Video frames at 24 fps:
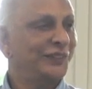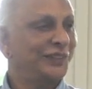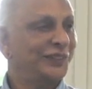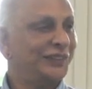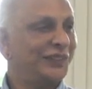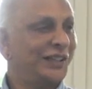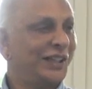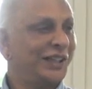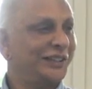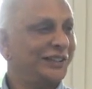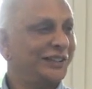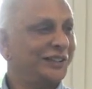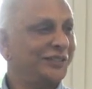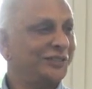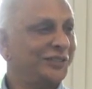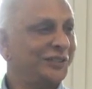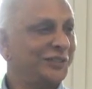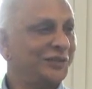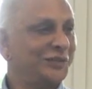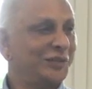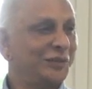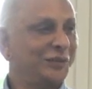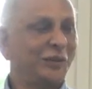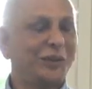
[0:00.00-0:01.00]
starting
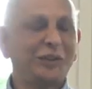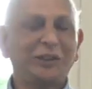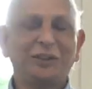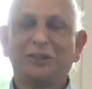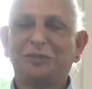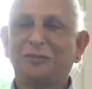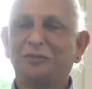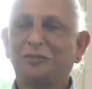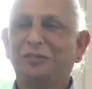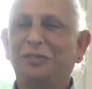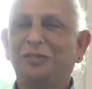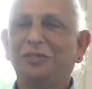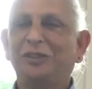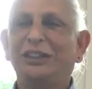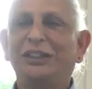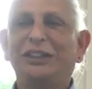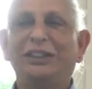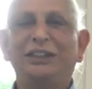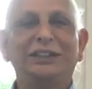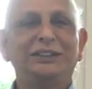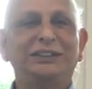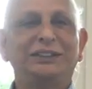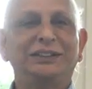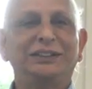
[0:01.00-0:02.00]
from the bottom, fully
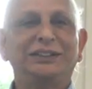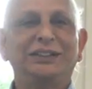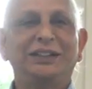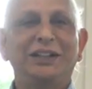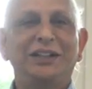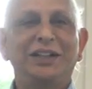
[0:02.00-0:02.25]
lit.